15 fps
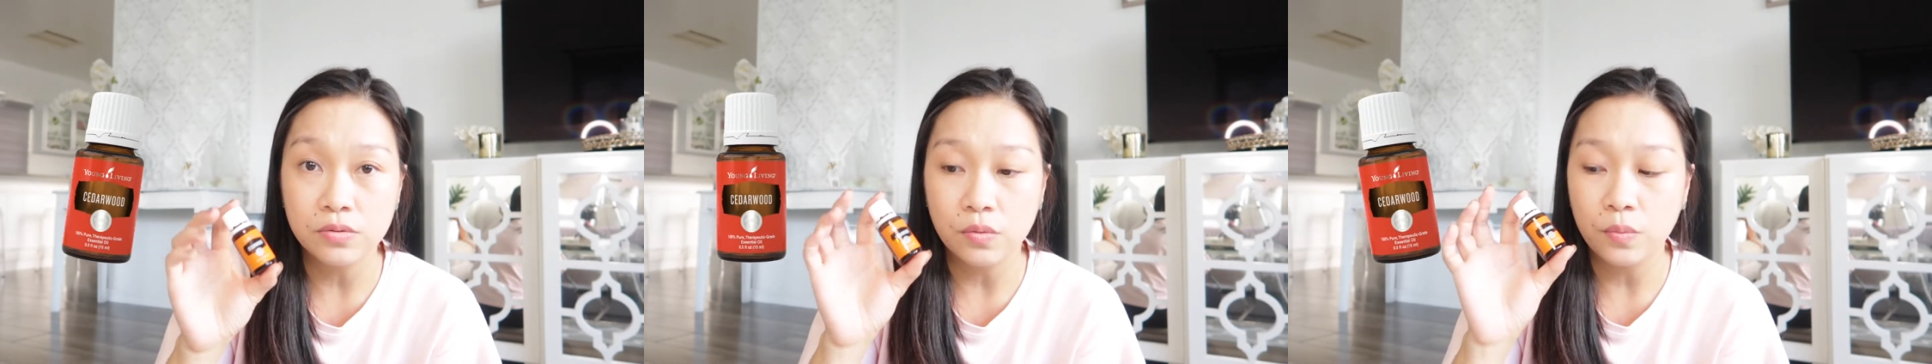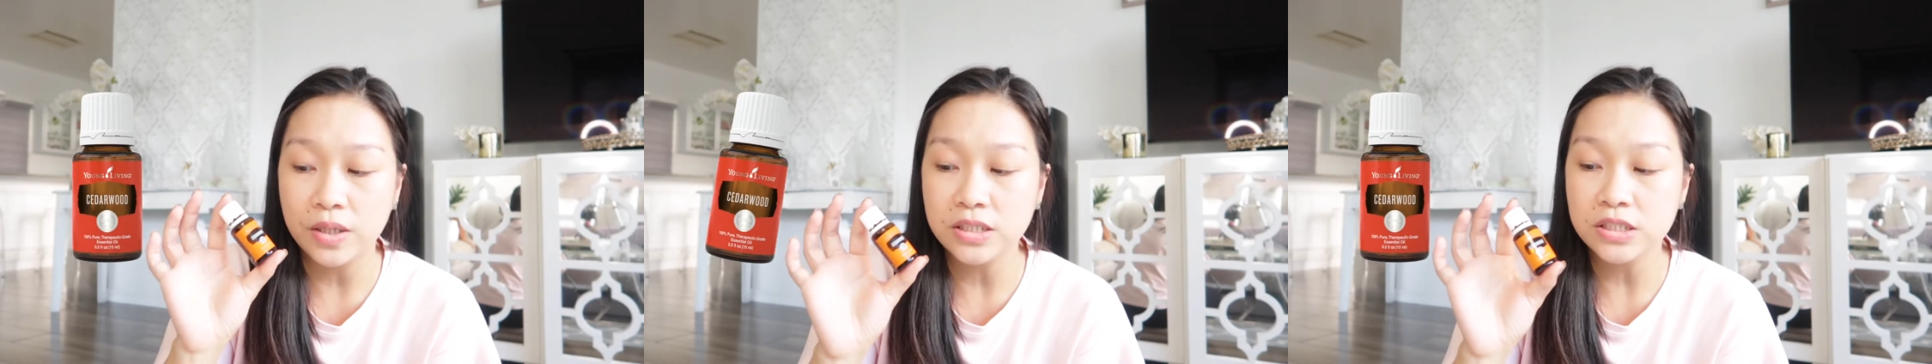
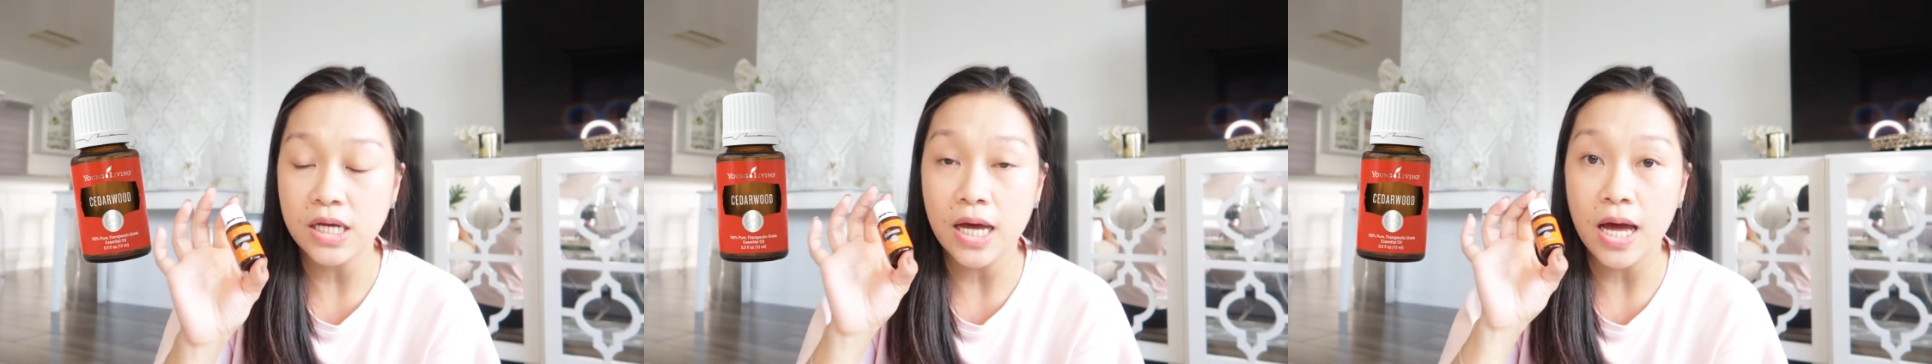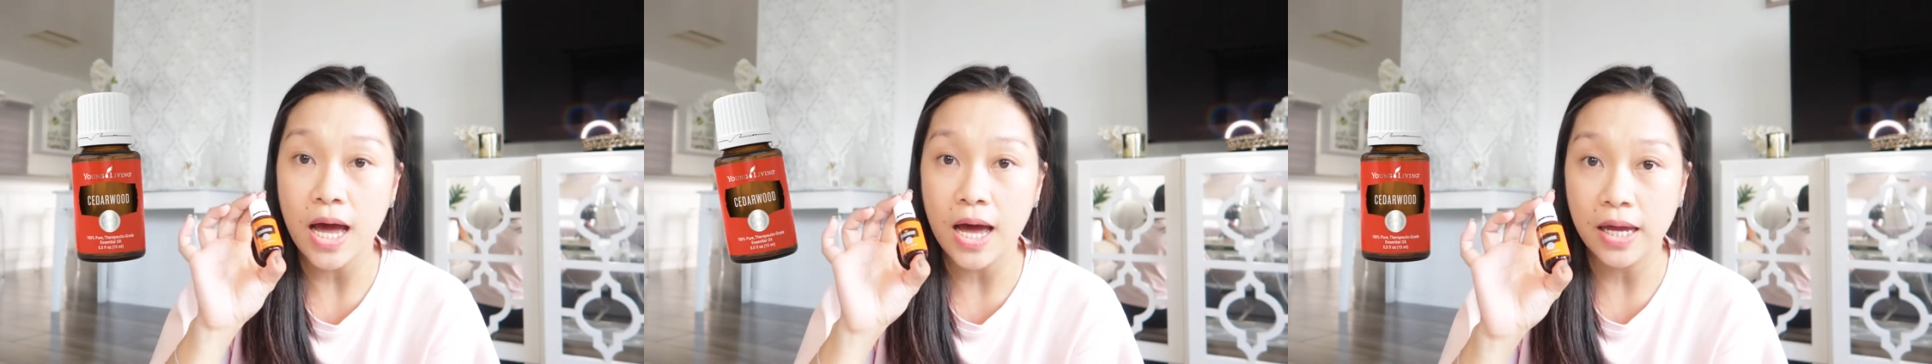which
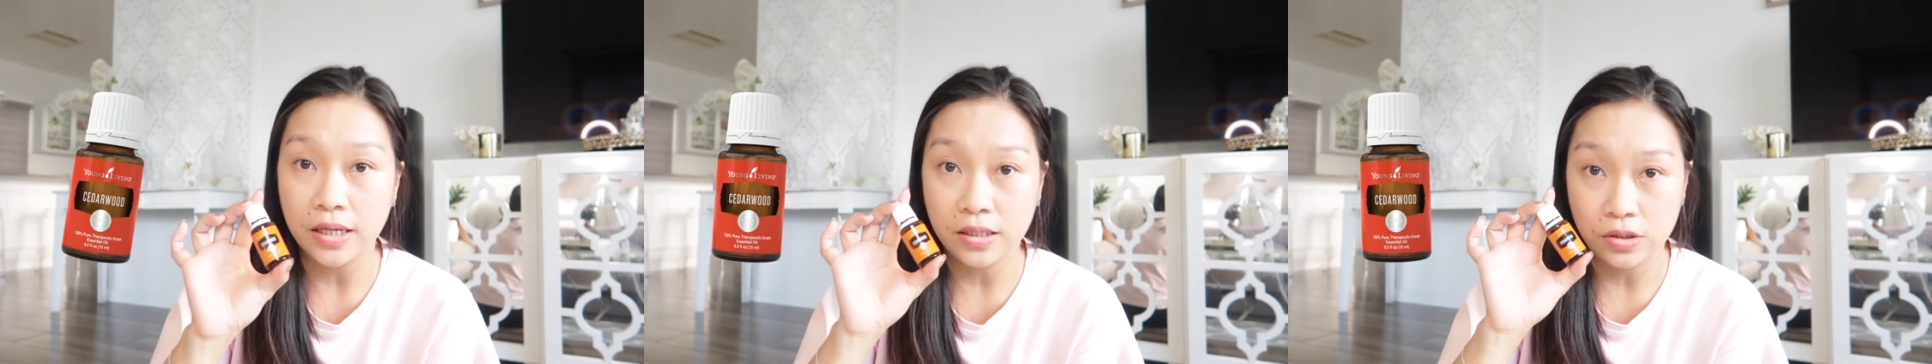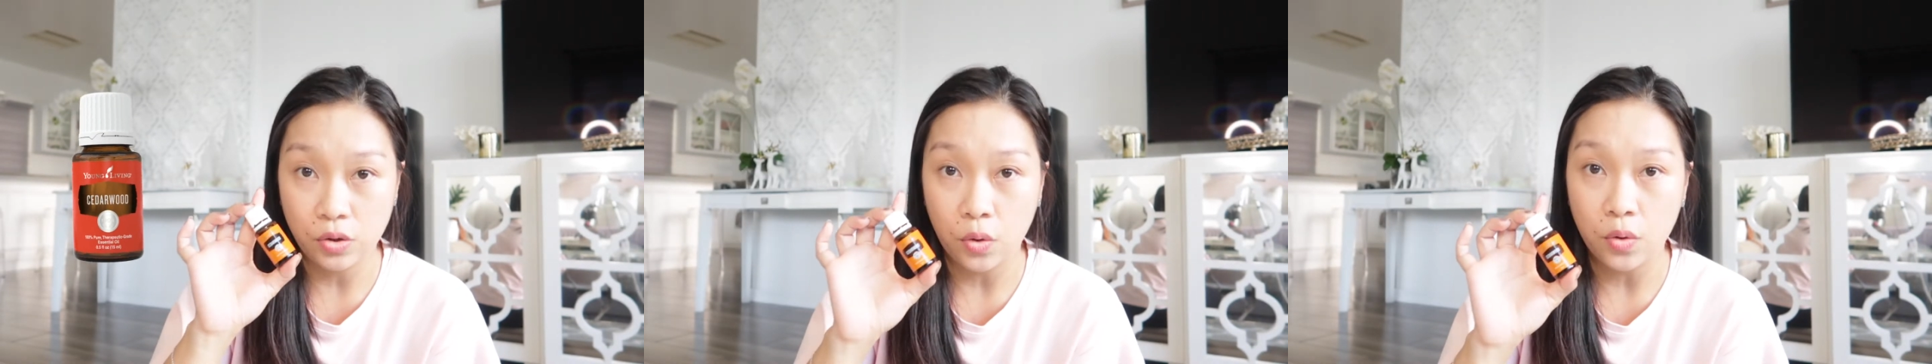
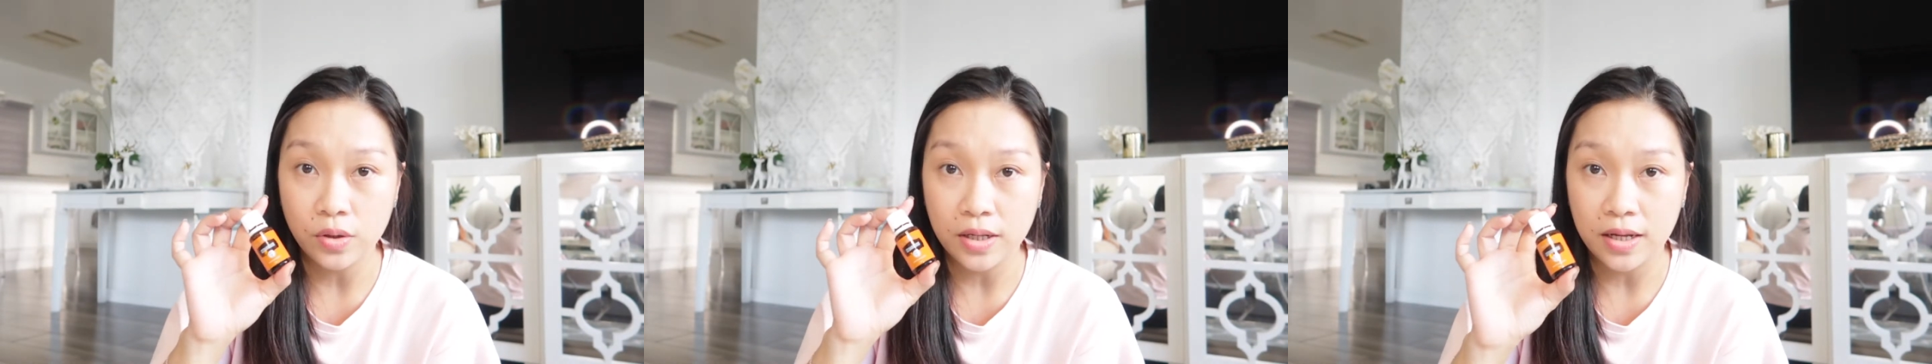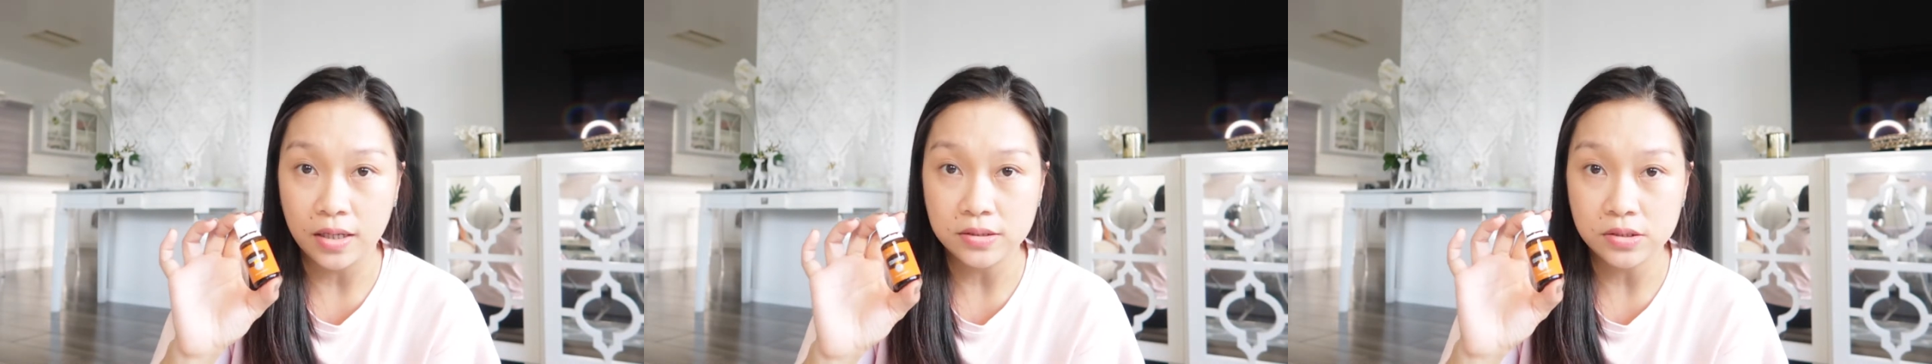I know
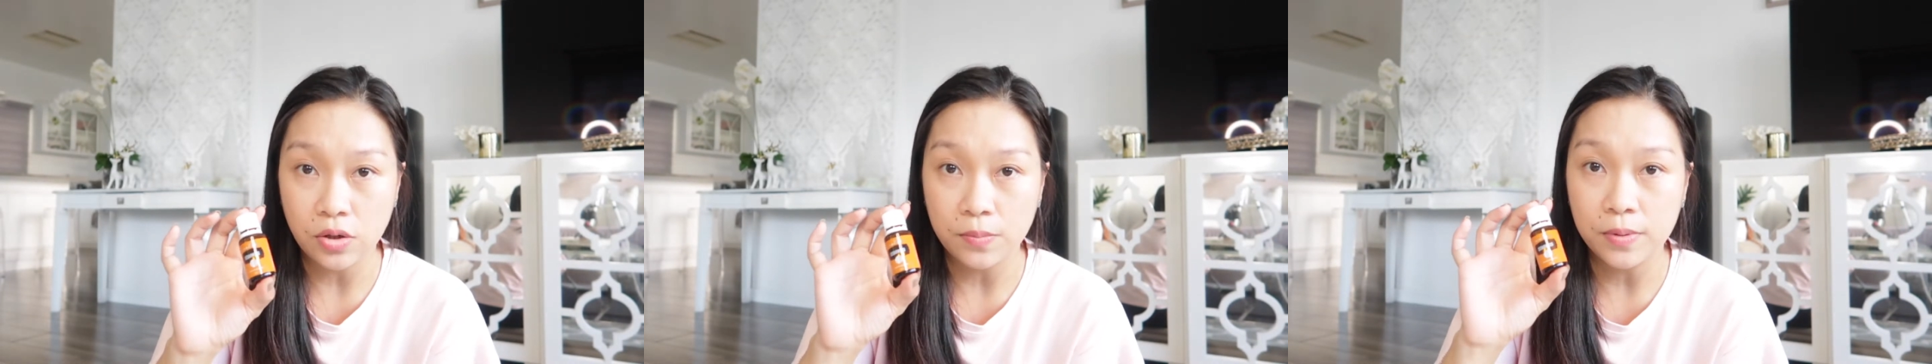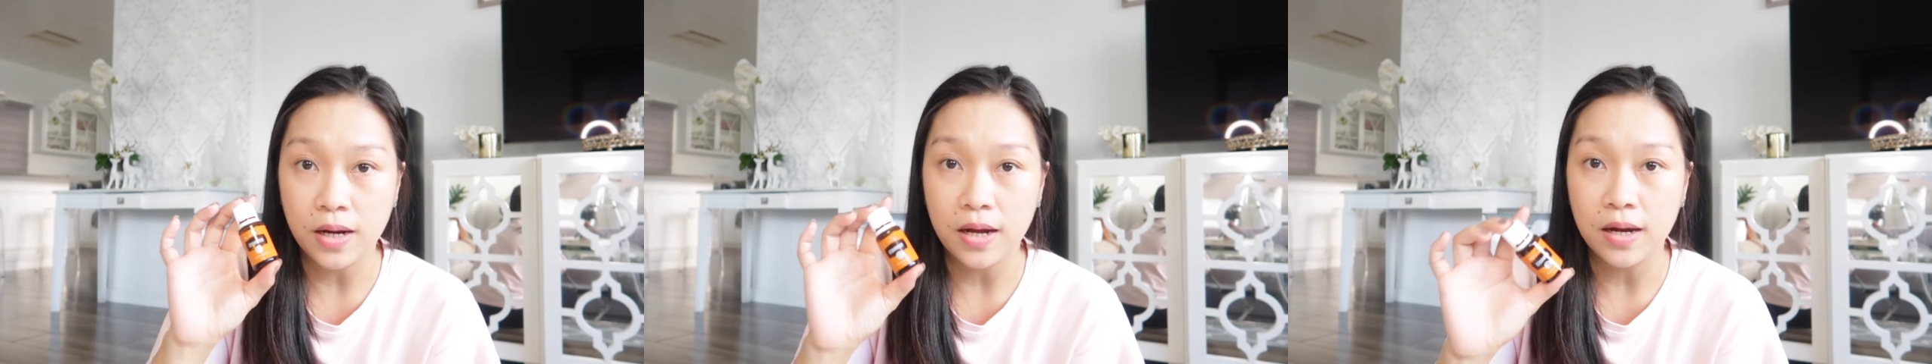na
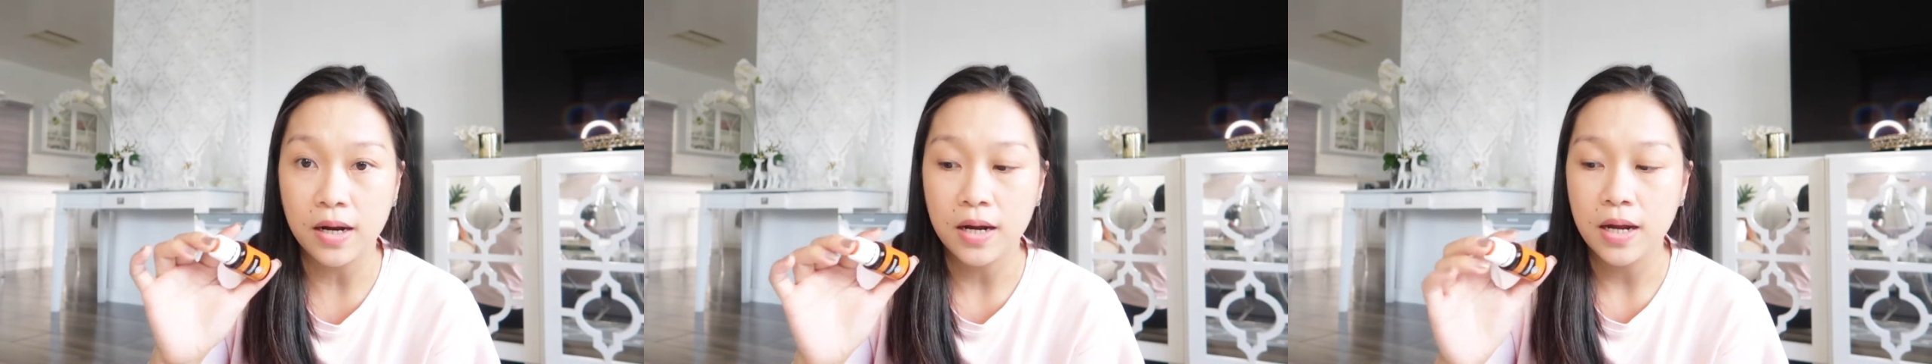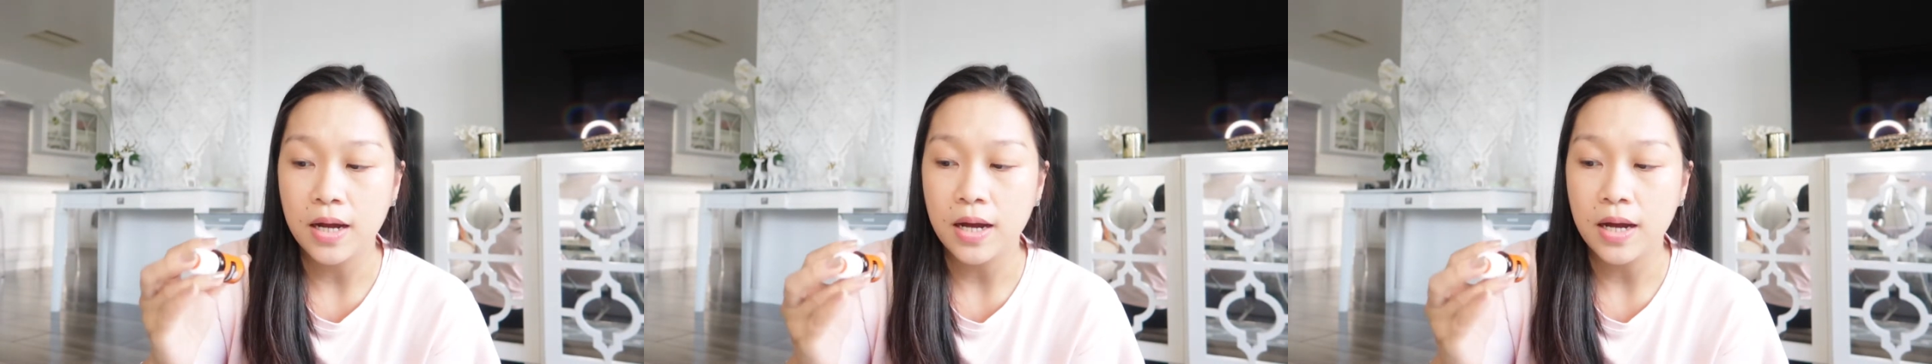sobrang